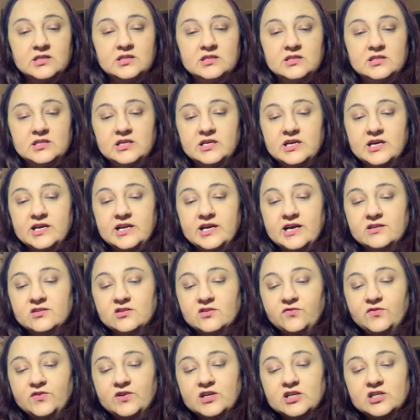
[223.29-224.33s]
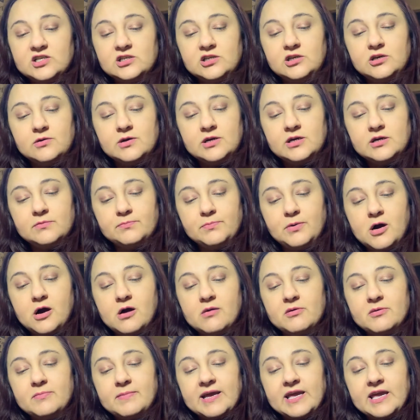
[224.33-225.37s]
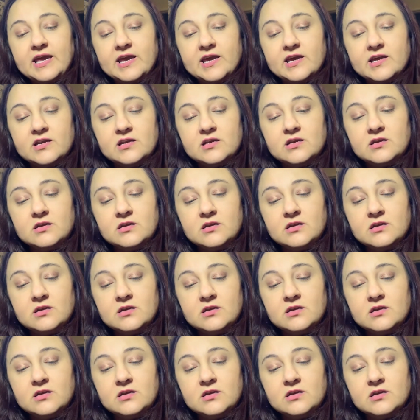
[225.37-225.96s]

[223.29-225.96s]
then I'd have to finish, you know what, palm of my hand.